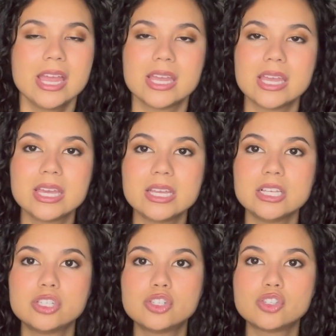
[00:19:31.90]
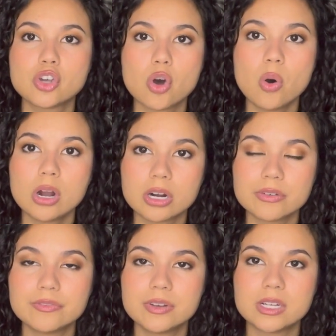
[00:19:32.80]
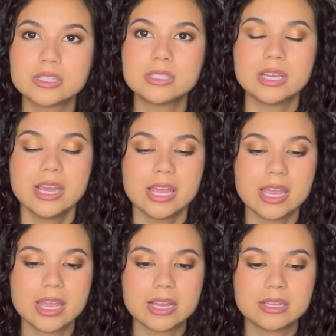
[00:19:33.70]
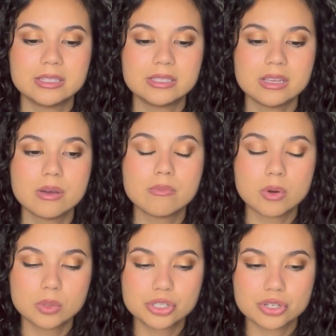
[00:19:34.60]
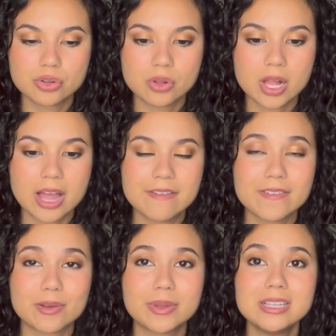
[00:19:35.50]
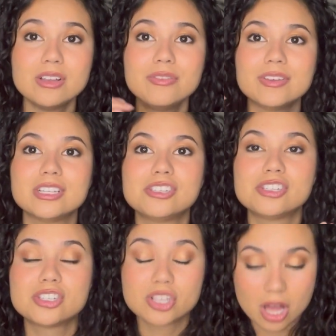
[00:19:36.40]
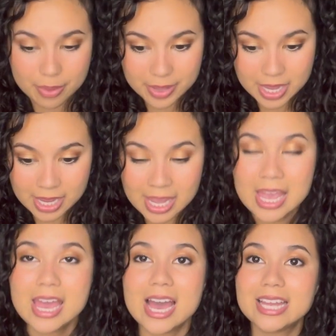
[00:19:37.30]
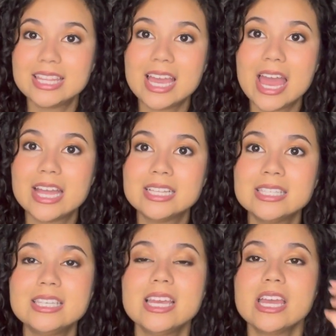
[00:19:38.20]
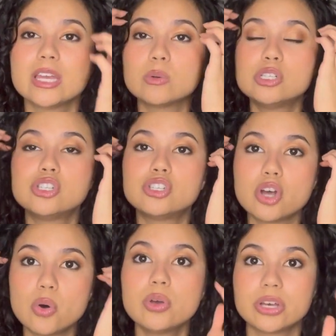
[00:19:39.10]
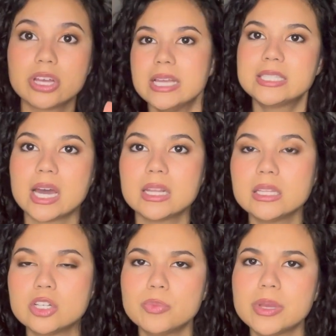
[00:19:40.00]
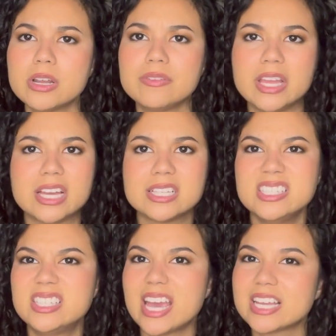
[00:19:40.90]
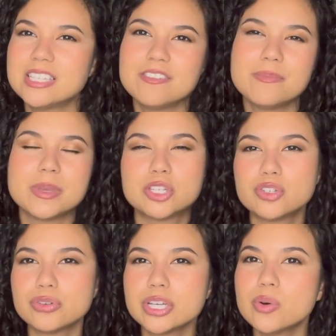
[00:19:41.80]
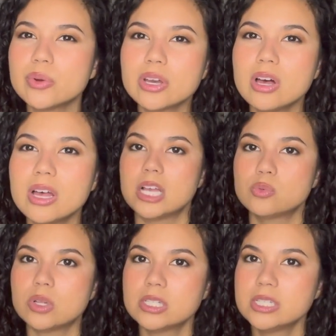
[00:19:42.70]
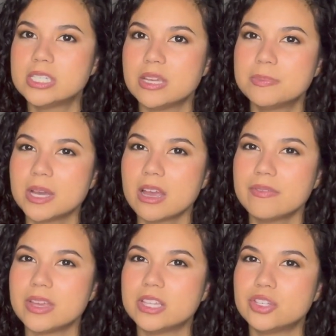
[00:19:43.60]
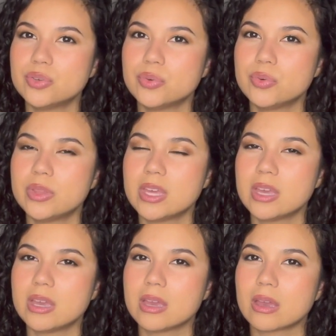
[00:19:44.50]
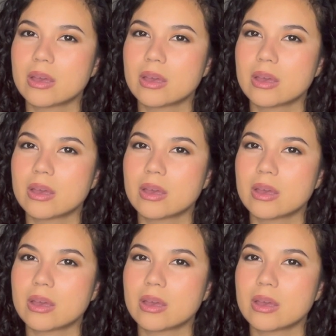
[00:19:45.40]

It is so heartfelt and emotional. I found myself sobbing at the end. It was so good. It's got a little bit of like a detective mystery going on, as well as a deep dive into the